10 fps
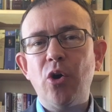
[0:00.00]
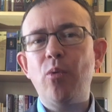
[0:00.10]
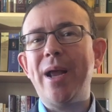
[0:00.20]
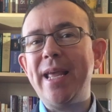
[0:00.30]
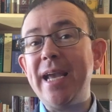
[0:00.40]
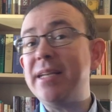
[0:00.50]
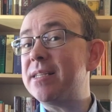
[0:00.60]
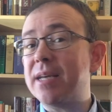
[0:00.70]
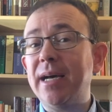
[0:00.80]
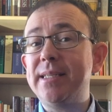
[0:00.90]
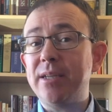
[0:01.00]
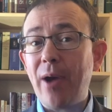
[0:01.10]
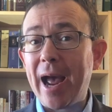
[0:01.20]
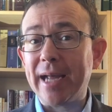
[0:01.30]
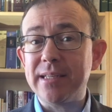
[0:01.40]
or when he decides to
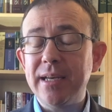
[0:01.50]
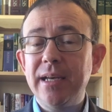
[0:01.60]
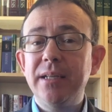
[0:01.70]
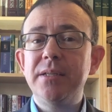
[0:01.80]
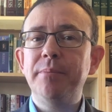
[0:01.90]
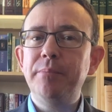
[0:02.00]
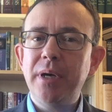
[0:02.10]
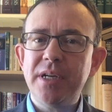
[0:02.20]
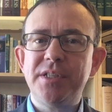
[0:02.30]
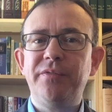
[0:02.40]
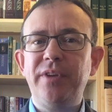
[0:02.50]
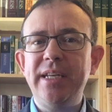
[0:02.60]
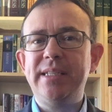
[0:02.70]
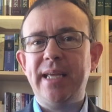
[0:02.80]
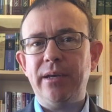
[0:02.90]
act to mercifully
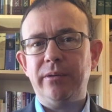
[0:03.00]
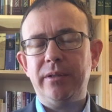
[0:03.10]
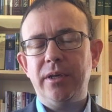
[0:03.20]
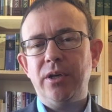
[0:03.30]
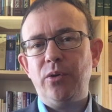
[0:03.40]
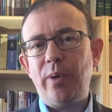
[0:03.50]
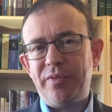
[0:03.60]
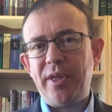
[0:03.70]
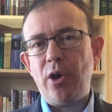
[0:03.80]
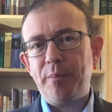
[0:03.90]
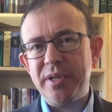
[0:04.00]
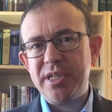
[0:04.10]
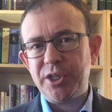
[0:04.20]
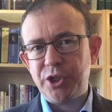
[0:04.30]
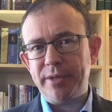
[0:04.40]
deal with the
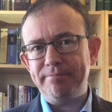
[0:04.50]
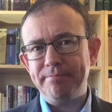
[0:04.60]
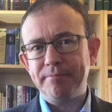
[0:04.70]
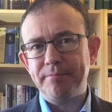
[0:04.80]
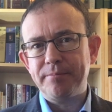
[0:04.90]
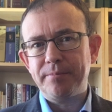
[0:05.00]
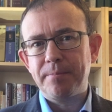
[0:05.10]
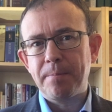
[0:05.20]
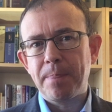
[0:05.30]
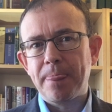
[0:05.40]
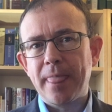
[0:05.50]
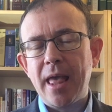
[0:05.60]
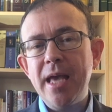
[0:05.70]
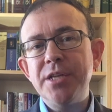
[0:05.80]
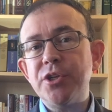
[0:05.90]
opposition.
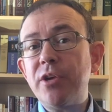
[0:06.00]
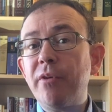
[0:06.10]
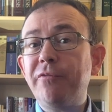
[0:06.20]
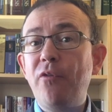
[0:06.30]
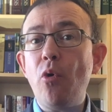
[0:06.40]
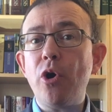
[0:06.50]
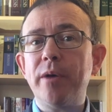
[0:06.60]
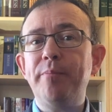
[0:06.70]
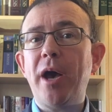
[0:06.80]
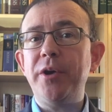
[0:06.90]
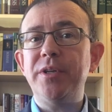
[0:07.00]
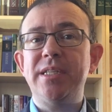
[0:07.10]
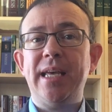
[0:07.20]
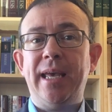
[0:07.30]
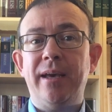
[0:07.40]
So there are four
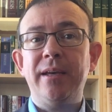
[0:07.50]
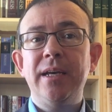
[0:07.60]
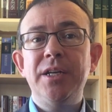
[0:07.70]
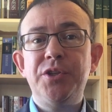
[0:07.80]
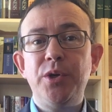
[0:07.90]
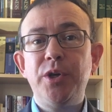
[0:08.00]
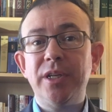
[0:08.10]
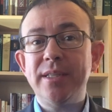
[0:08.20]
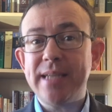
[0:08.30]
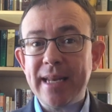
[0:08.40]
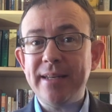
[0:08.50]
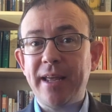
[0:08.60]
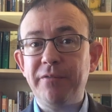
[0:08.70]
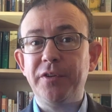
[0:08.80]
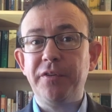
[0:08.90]
components here to
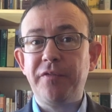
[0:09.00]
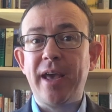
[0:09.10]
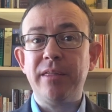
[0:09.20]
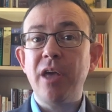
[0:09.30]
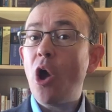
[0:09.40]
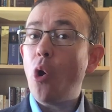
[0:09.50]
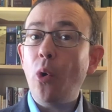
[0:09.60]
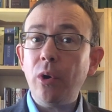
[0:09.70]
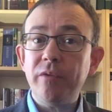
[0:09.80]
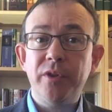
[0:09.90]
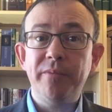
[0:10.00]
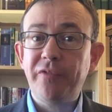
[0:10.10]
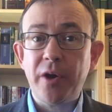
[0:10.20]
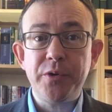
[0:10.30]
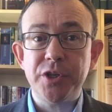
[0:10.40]
contending for the faith, all of them
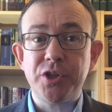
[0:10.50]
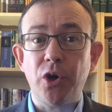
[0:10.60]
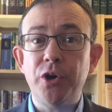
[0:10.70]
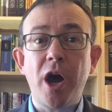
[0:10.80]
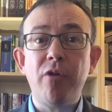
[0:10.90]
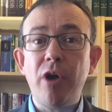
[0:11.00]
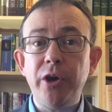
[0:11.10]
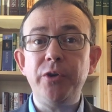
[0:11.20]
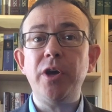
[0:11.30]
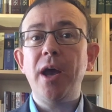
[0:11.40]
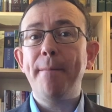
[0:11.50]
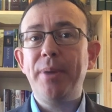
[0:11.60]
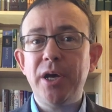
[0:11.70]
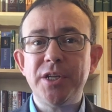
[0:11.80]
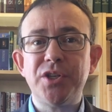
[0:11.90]
focused on our own
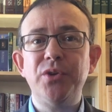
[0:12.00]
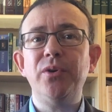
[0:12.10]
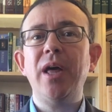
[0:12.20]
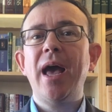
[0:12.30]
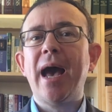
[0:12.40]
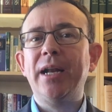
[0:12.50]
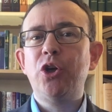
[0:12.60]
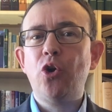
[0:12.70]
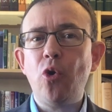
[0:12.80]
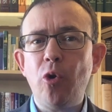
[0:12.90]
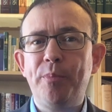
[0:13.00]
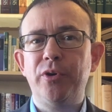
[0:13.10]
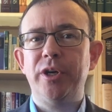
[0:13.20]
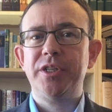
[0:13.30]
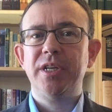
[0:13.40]
personal and
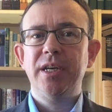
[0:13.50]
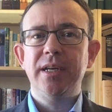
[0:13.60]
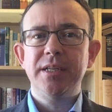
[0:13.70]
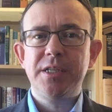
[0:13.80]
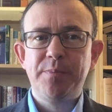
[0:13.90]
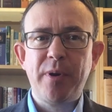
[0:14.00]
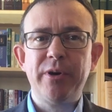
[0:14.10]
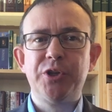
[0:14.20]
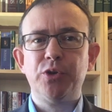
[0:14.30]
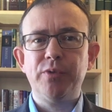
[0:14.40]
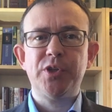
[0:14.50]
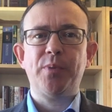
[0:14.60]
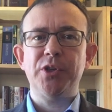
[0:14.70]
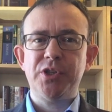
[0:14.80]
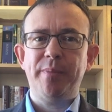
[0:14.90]
corporate spiritual
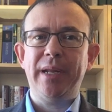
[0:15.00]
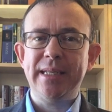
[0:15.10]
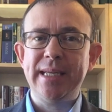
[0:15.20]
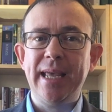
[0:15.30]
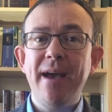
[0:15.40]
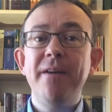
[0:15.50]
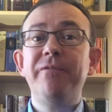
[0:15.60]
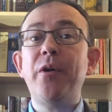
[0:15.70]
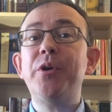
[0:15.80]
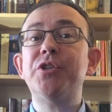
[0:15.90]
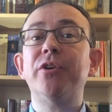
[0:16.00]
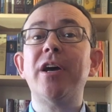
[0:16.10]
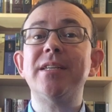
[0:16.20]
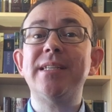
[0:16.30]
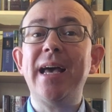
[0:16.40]
responsibility, focused on
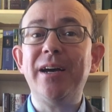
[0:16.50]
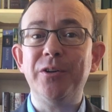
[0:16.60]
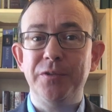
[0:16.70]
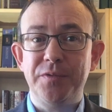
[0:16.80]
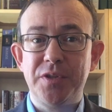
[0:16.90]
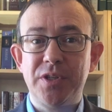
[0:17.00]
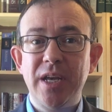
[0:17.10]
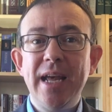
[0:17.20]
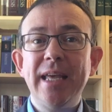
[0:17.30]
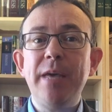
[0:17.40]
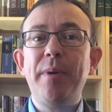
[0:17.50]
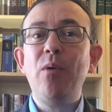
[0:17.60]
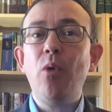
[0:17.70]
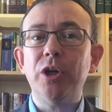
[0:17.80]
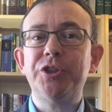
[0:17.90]
ourselves,
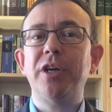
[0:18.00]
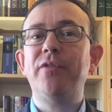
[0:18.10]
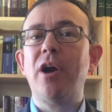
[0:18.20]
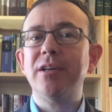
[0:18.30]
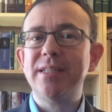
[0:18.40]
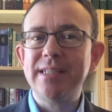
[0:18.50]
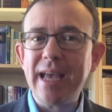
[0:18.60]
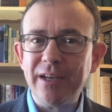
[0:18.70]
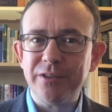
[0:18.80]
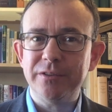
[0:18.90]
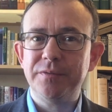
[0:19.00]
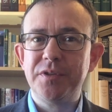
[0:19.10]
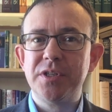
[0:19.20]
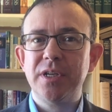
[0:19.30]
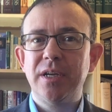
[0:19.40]
keeping watch over
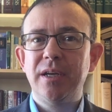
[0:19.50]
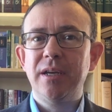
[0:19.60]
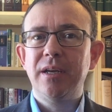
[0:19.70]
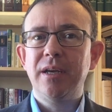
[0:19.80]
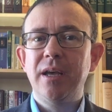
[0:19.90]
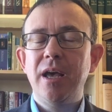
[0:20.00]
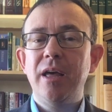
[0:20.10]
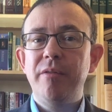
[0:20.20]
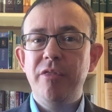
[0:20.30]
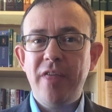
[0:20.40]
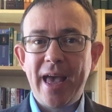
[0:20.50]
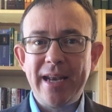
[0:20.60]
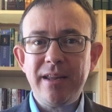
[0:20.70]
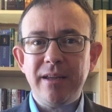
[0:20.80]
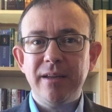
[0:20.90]
ourselves.
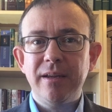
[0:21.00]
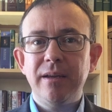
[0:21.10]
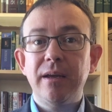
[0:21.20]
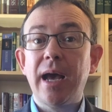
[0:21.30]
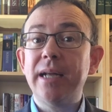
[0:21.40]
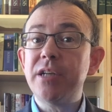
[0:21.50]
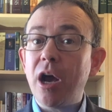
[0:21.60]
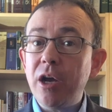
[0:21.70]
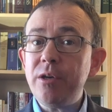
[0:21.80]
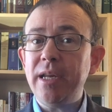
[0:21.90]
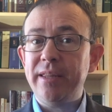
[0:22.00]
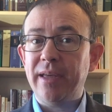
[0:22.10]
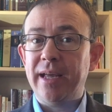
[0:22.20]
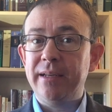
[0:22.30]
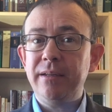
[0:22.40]
Then, and only
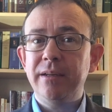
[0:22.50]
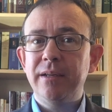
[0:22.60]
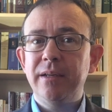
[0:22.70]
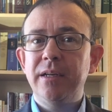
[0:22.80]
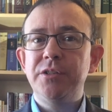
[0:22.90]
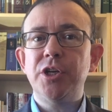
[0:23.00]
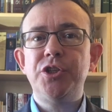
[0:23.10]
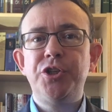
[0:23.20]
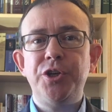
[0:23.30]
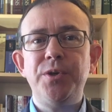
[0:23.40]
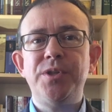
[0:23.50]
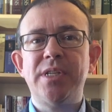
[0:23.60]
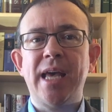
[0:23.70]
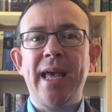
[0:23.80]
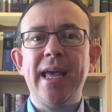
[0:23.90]
then, does Jude
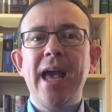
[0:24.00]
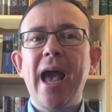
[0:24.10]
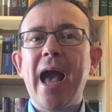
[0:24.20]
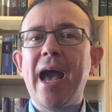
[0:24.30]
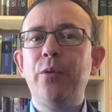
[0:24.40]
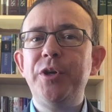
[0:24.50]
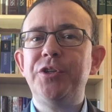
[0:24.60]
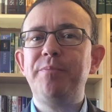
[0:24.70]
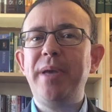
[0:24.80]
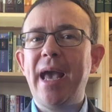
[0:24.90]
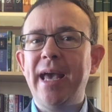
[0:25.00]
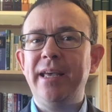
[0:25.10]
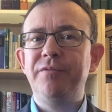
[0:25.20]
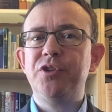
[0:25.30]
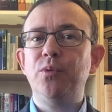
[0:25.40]
say how we should
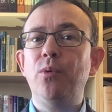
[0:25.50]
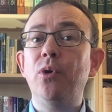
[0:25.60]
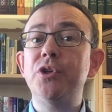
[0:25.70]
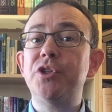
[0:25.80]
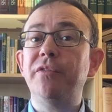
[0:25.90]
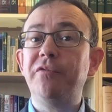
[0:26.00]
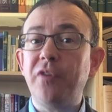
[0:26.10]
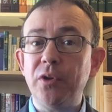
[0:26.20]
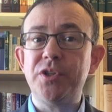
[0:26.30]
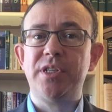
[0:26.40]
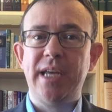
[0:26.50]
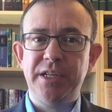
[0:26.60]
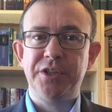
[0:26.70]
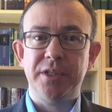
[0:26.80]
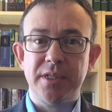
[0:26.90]
behave towards the false
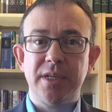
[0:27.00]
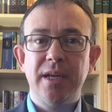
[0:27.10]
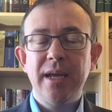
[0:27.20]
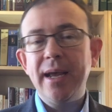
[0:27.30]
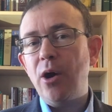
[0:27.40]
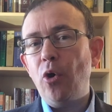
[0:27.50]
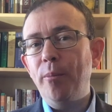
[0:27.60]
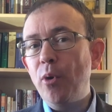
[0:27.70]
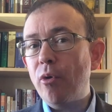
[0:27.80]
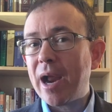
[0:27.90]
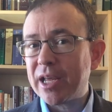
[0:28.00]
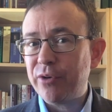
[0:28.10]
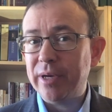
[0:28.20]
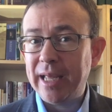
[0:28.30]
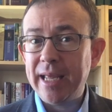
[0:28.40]
teachers, or more
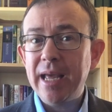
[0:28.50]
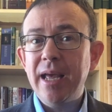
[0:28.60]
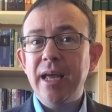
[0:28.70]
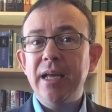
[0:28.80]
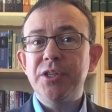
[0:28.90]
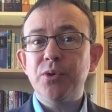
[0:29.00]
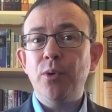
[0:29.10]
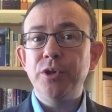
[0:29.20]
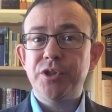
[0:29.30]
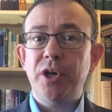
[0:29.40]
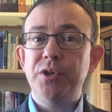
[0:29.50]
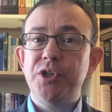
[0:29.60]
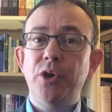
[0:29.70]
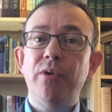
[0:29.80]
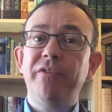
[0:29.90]
accurately, towards
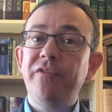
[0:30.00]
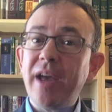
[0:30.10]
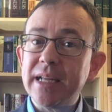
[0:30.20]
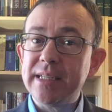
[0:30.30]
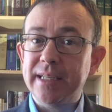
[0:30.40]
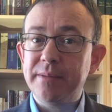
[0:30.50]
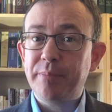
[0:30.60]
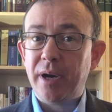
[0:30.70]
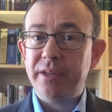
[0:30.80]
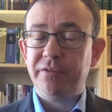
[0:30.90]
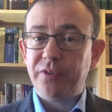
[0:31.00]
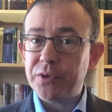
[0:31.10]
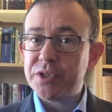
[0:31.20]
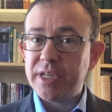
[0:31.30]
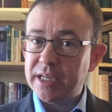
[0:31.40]
those who are affected by the
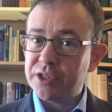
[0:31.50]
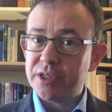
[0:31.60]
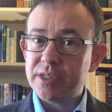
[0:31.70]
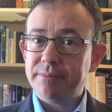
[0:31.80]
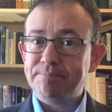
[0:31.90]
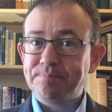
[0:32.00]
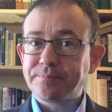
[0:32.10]
false teachers.